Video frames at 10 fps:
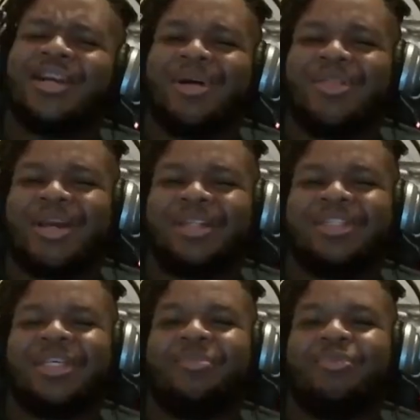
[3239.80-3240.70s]
about that
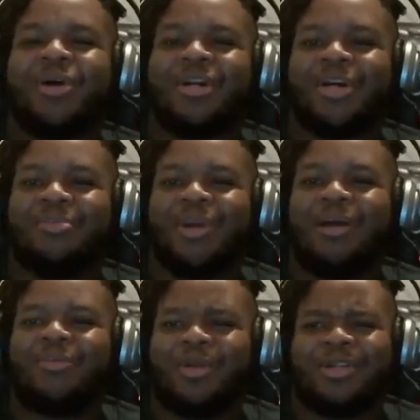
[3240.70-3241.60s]
until he brought it up. But
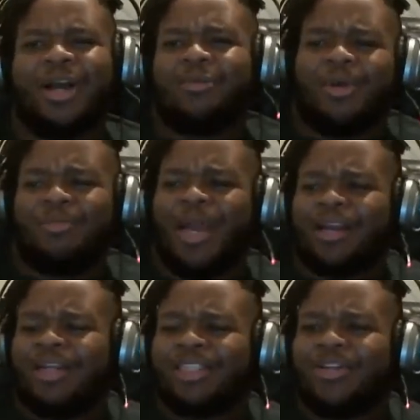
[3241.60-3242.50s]
I, I went back and I was like